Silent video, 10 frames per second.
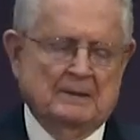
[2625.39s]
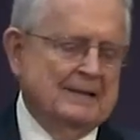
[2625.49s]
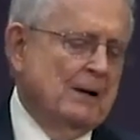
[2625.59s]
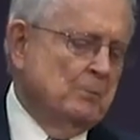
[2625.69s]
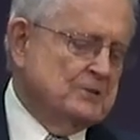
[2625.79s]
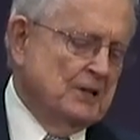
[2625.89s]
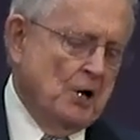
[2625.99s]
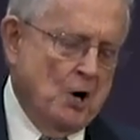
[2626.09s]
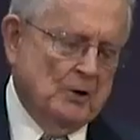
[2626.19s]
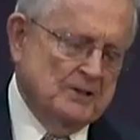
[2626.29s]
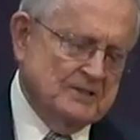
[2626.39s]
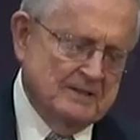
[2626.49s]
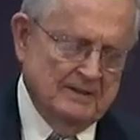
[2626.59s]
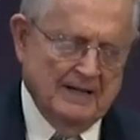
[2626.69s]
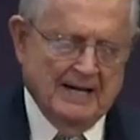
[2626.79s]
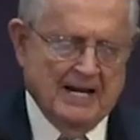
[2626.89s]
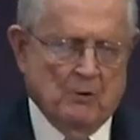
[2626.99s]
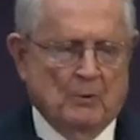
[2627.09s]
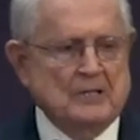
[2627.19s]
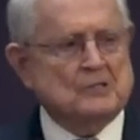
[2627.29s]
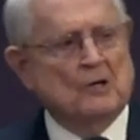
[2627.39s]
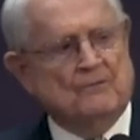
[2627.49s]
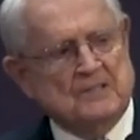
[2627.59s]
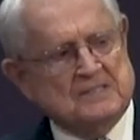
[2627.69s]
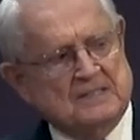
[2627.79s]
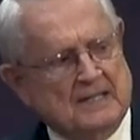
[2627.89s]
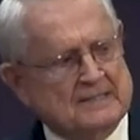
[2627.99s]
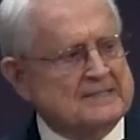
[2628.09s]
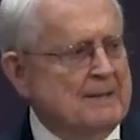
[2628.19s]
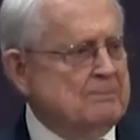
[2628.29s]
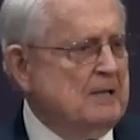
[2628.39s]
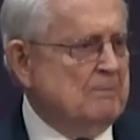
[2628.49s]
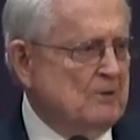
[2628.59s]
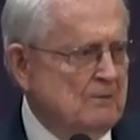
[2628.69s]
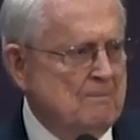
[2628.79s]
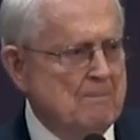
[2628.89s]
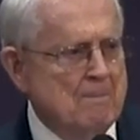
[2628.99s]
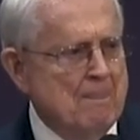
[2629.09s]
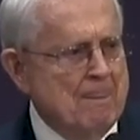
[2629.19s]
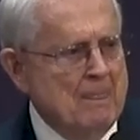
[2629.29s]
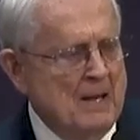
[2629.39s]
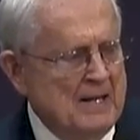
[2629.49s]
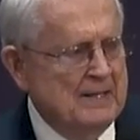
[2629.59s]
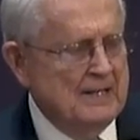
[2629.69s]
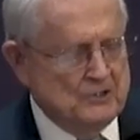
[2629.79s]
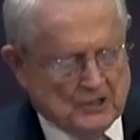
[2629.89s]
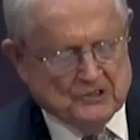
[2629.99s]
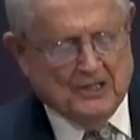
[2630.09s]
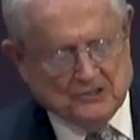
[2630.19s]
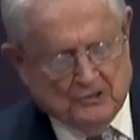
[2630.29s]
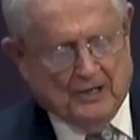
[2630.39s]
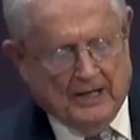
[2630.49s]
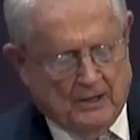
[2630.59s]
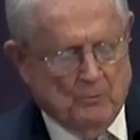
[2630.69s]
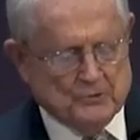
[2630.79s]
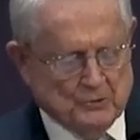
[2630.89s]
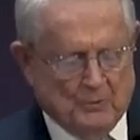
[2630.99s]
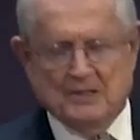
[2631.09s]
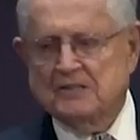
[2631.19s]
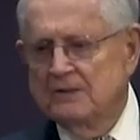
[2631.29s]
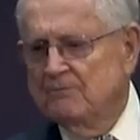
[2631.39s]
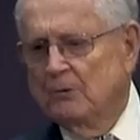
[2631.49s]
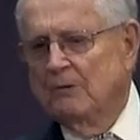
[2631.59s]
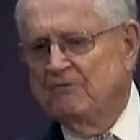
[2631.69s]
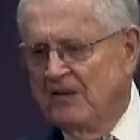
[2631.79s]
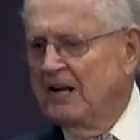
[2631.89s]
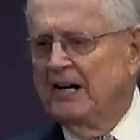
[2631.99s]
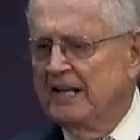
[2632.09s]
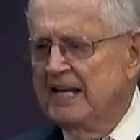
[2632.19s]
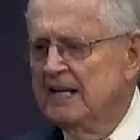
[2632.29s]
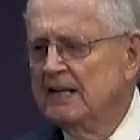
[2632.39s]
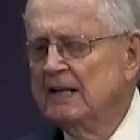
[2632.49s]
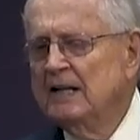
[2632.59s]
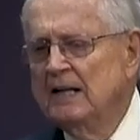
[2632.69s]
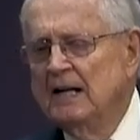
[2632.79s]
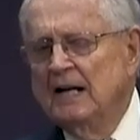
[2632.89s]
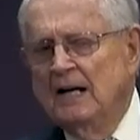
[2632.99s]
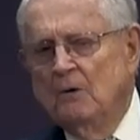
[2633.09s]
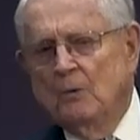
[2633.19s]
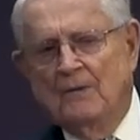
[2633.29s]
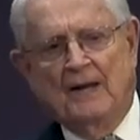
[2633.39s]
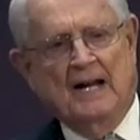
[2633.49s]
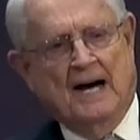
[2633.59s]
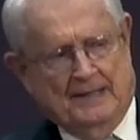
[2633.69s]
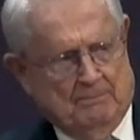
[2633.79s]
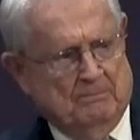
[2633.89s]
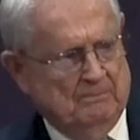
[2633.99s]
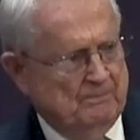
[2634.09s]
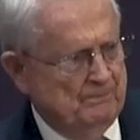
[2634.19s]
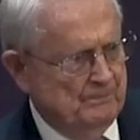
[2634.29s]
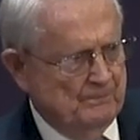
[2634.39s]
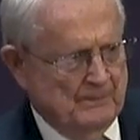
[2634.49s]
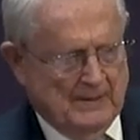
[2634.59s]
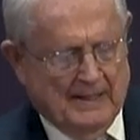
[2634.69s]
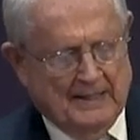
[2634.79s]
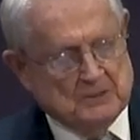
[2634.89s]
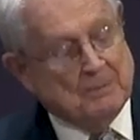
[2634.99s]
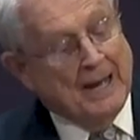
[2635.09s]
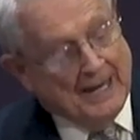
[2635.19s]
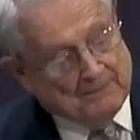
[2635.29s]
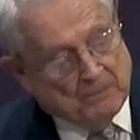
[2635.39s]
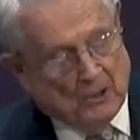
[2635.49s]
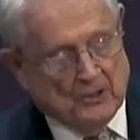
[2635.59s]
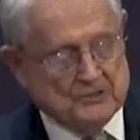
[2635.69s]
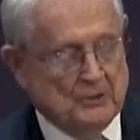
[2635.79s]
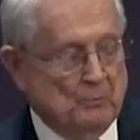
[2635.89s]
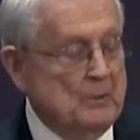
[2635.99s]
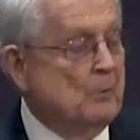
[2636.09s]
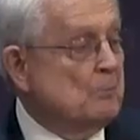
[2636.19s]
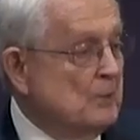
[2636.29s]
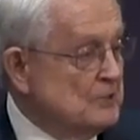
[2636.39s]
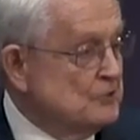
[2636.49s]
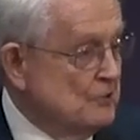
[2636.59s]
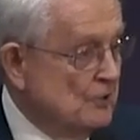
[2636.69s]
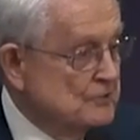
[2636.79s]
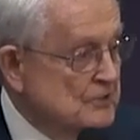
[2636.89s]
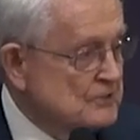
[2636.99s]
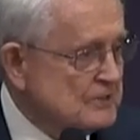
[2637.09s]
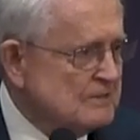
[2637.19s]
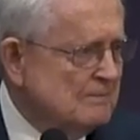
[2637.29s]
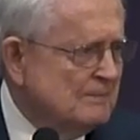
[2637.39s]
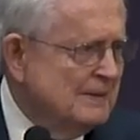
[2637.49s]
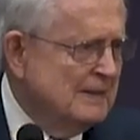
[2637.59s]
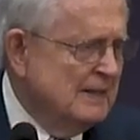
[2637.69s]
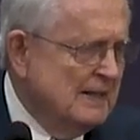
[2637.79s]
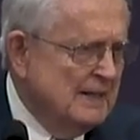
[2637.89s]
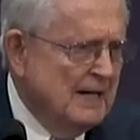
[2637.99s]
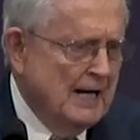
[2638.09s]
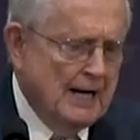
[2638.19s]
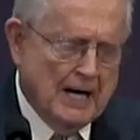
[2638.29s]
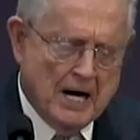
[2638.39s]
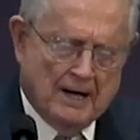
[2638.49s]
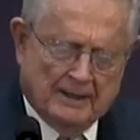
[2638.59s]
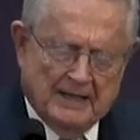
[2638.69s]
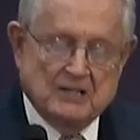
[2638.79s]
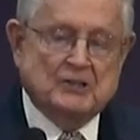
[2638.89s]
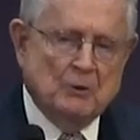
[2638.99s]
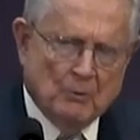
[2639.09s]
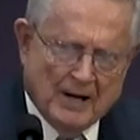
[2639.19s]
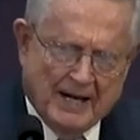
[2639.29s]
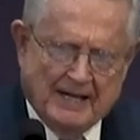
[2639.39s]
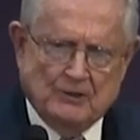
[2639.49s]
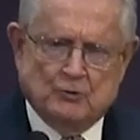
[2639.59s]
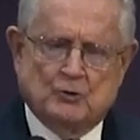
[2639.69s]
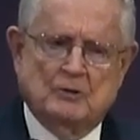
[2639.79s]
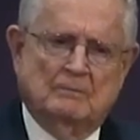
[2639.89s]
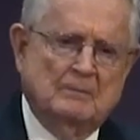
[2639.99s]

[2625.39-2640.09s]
That was in August. He resurfaced in September. And just yesterday was arrested for a felony where they got him. And he's behind bars, and we will press charges. He's deranged.